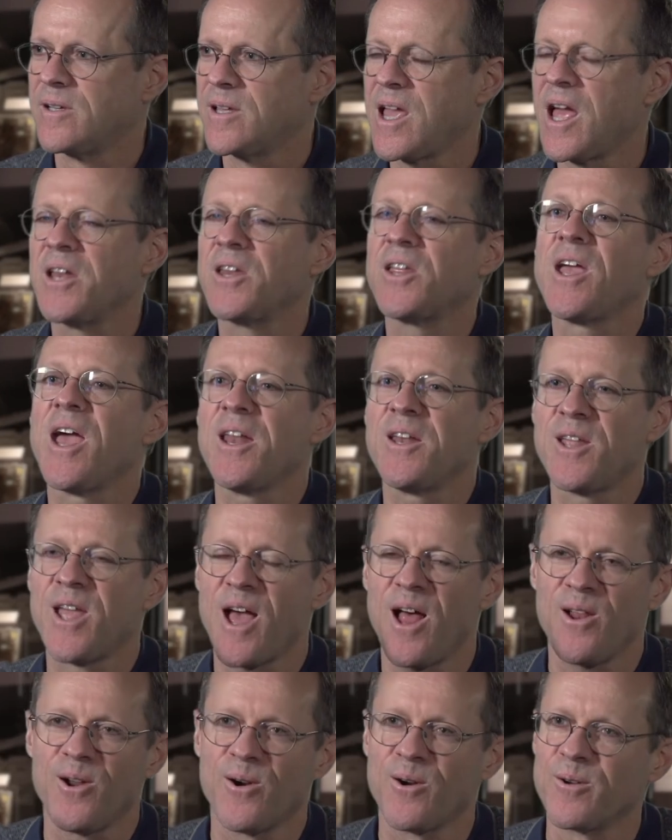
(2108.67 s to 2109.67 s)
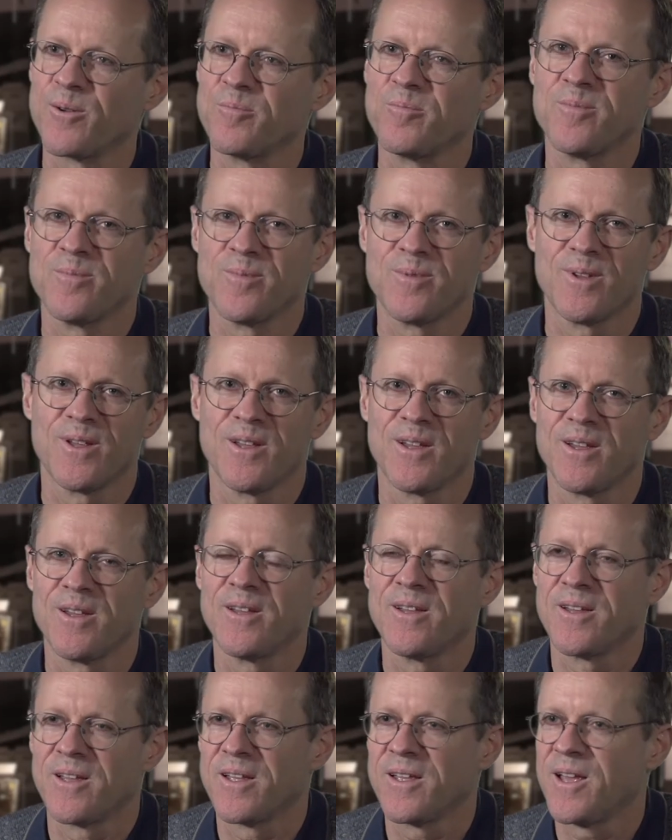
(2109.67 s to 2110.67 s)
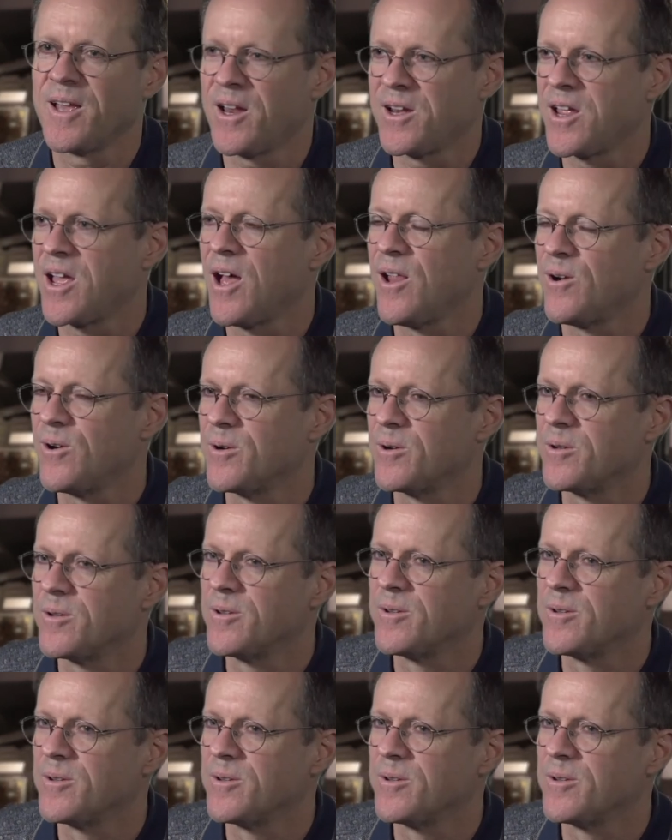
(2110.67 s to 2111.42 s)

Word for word: it. Ken Keller. Was your target? Ken Keller.